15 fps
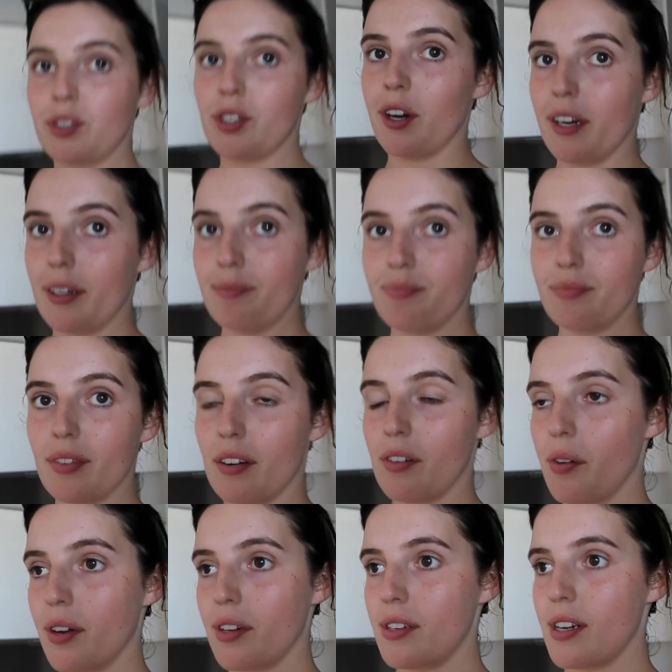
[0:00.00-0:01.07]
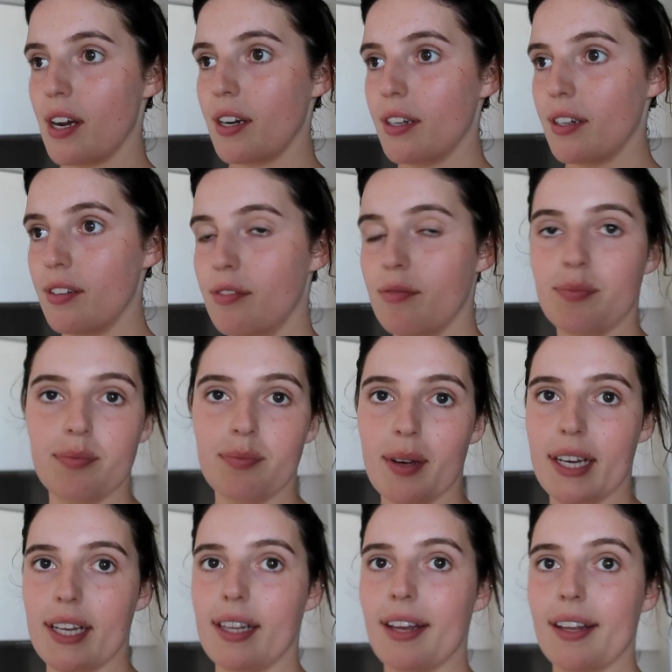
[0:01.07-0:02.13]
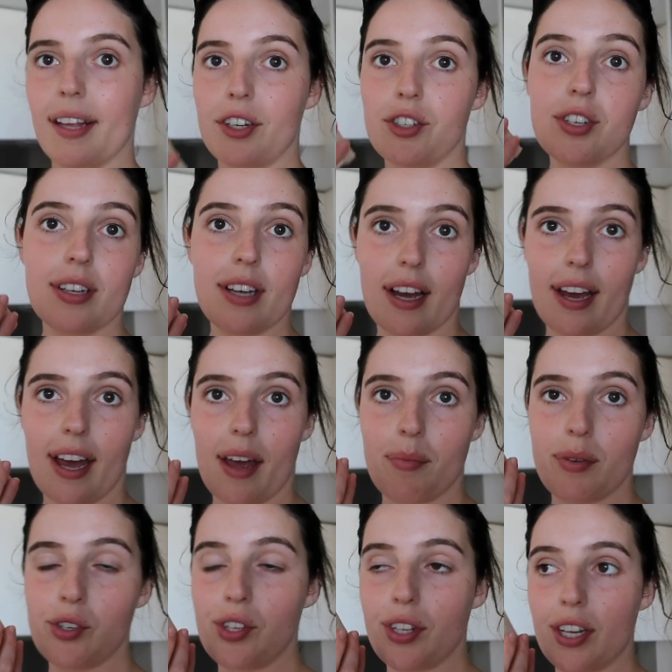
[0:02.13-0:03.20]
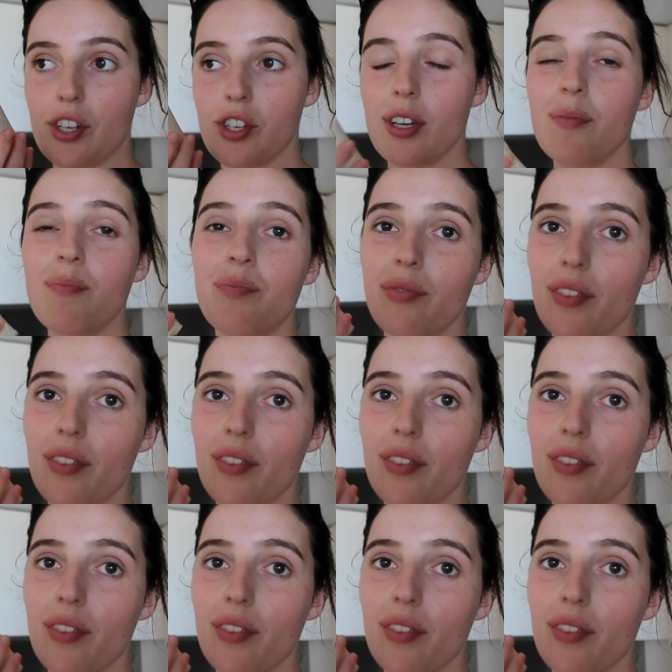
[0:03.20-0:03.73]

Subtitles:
Sorry, everyone started making their lunch and came into the kitchen.